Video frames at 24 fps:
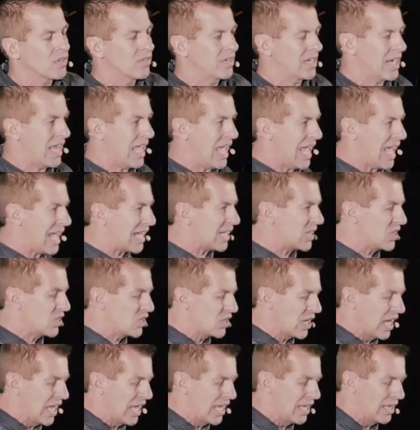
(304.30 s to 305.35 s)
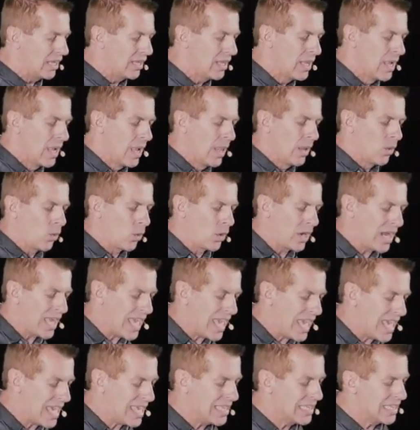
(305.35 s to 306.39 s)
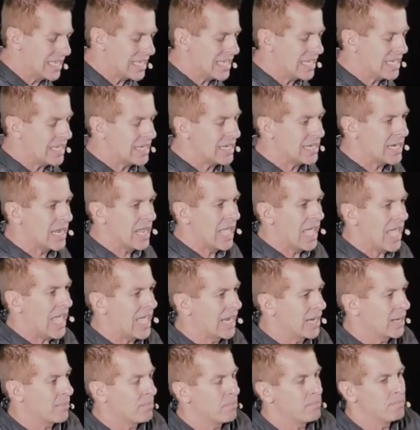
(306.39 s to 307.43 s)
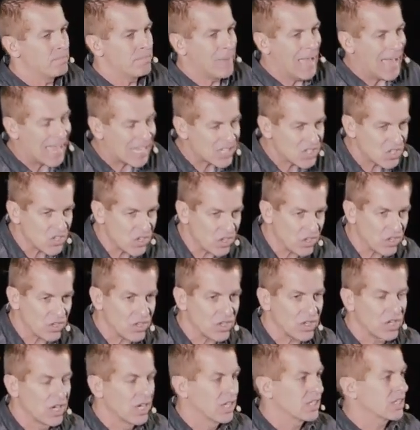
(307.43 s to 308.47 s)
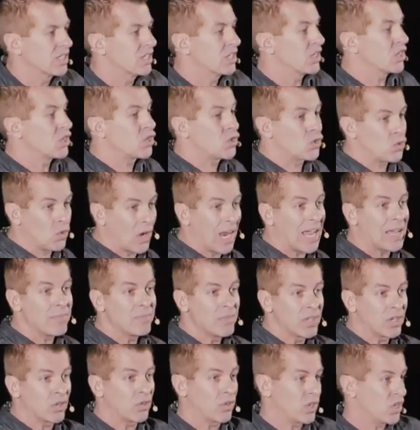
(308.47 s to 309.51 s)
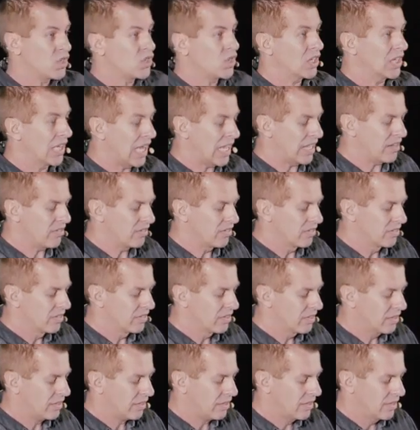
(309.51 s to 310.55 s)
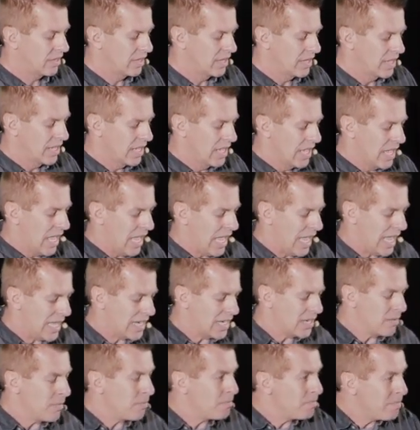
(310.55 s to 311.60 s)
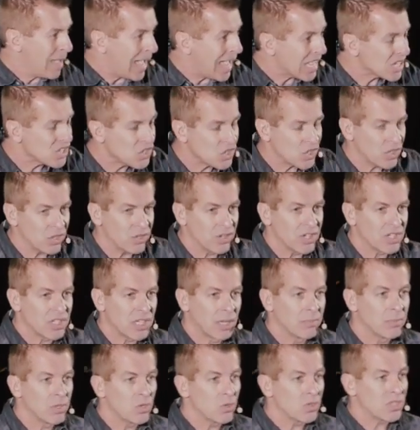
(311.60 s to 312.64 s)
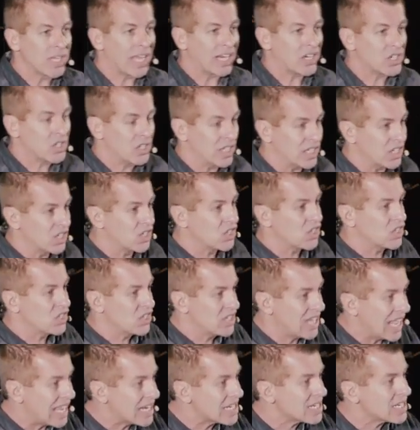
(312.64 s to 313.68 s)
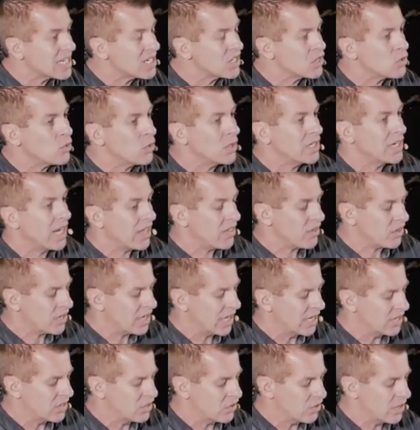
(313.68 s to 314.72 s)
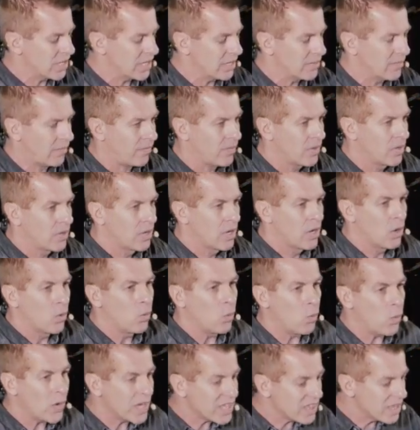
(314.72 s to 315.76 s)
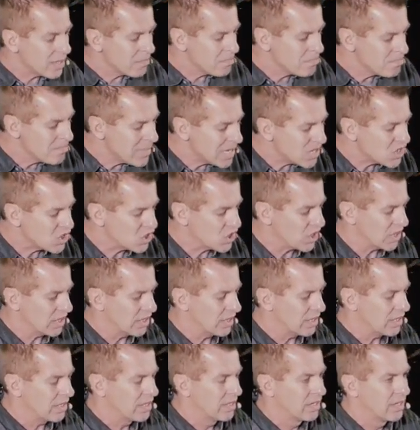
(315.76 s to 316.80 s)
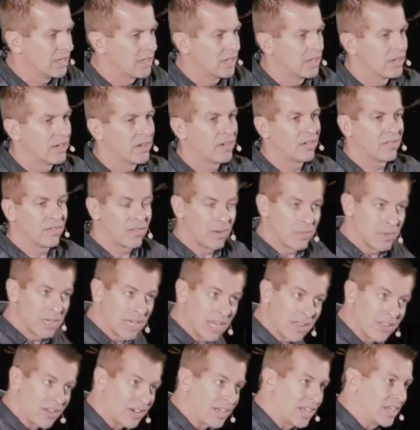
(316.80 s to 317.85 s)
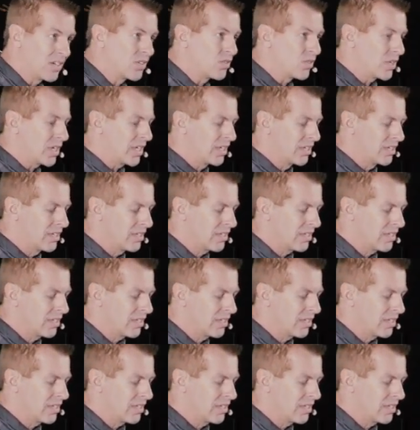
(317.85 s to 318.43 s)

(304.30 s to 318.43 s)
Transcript: of an exile or alien, an ambassador to describe the Christian life. An ambassador is someone who's actually sent into another country with a mission from another country.